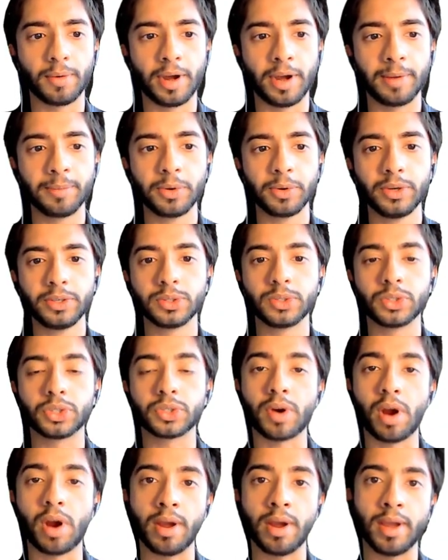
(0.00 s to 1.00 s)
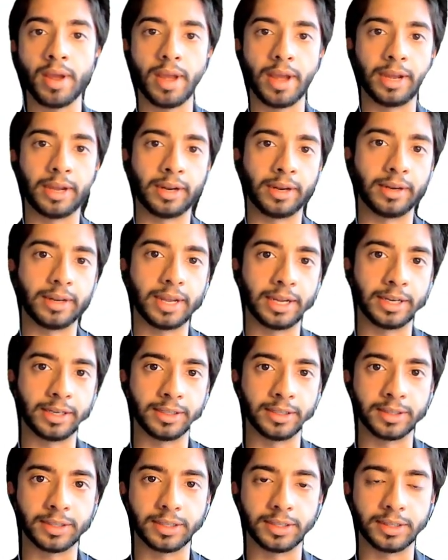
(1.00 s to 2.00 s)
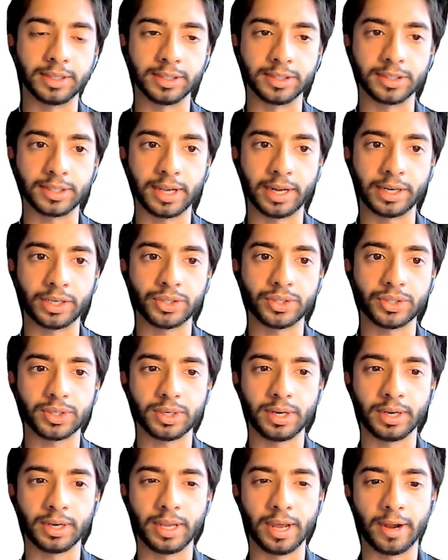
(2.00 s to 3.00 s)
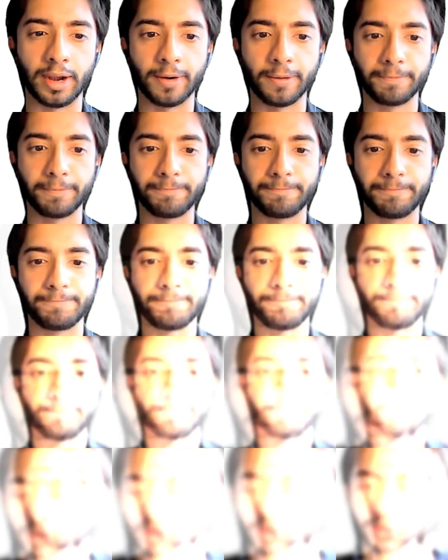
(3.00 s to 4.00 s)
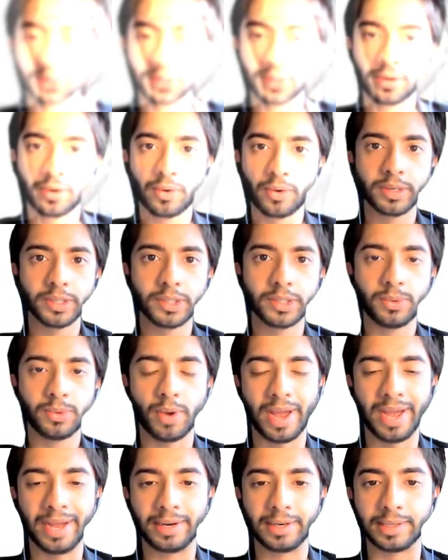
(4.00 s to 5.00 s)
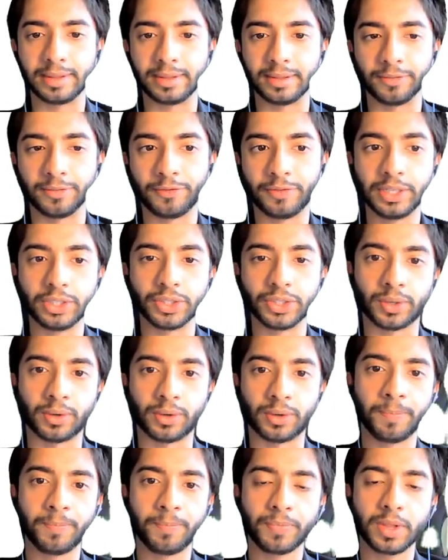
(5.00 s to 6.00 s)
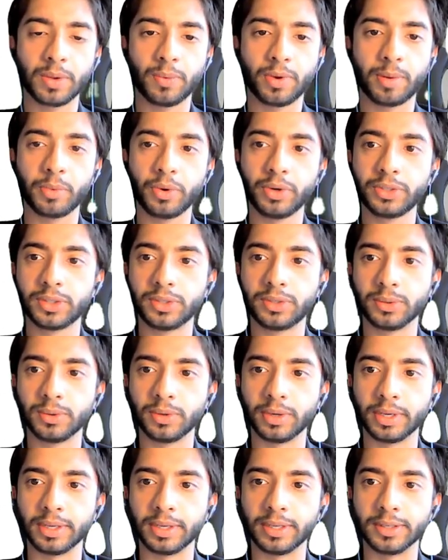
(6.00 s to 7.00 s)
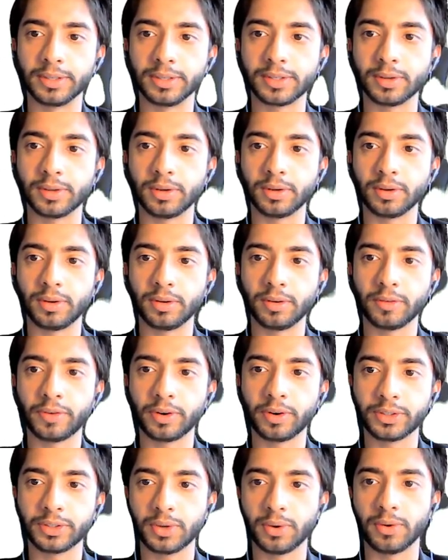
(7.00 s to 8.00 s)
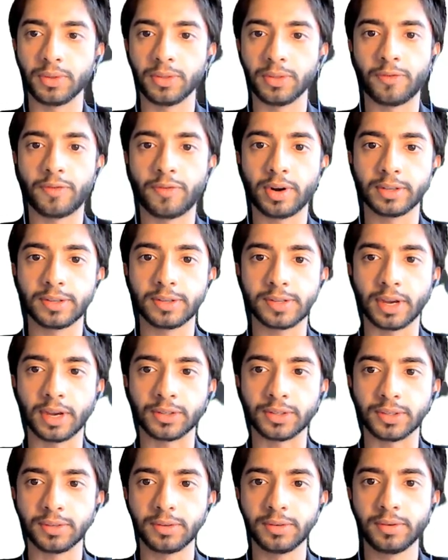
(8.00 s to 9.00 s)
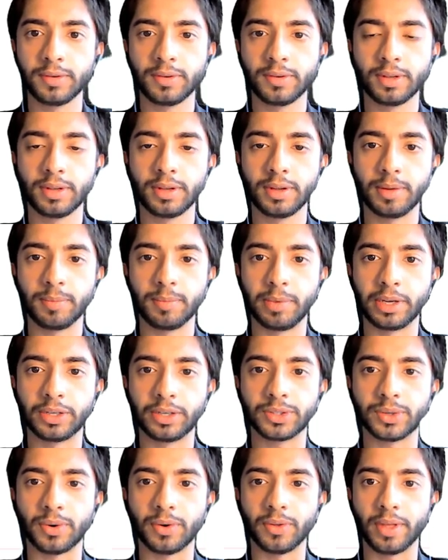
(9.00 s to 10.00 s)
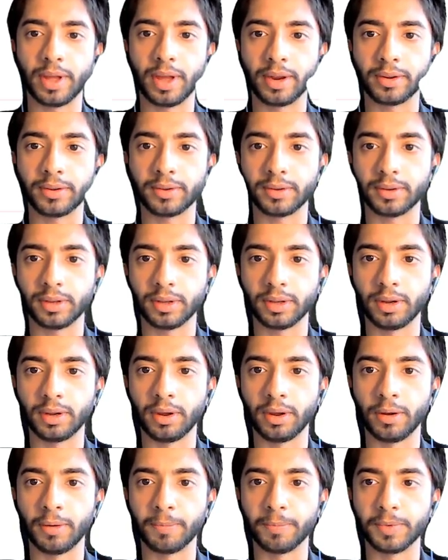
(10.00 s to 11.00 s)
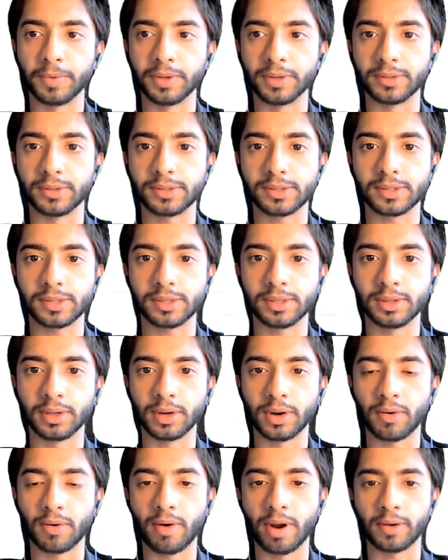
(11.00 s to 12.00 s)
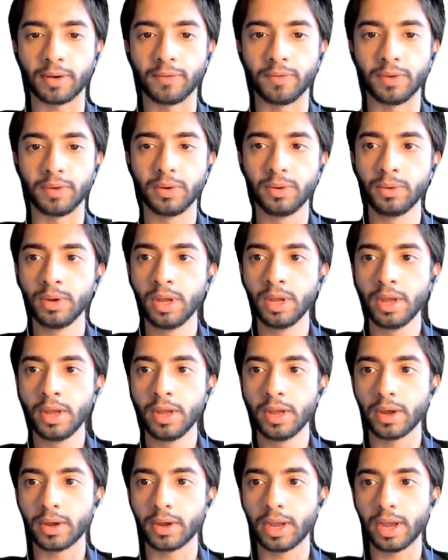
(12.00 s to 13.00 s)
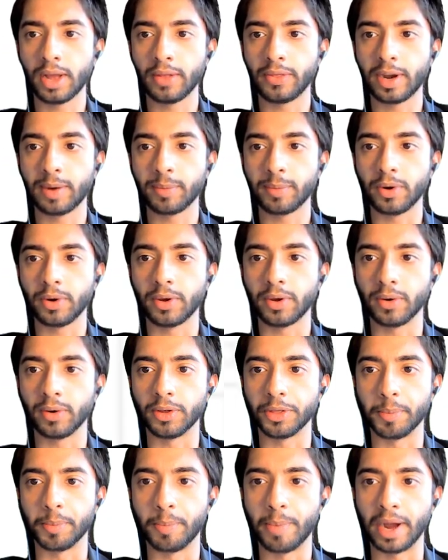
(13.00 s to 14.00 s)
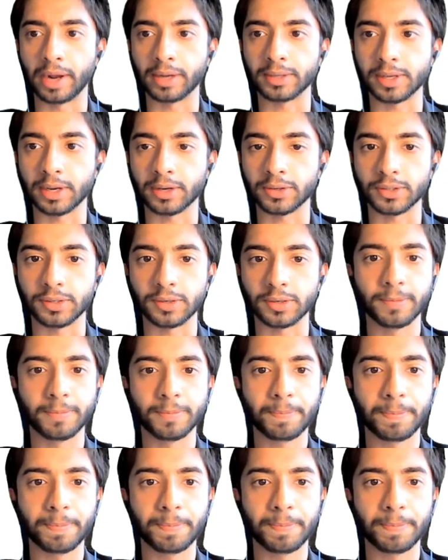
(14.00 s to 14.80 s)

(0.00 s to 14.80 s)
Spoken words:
I'm going to try and edit the sketch again. Okay, so in order to edit the feature, what I'm going to do is first go to the front section, make sure that it's in the correct view. Okay, and then I'm going to go to the back section.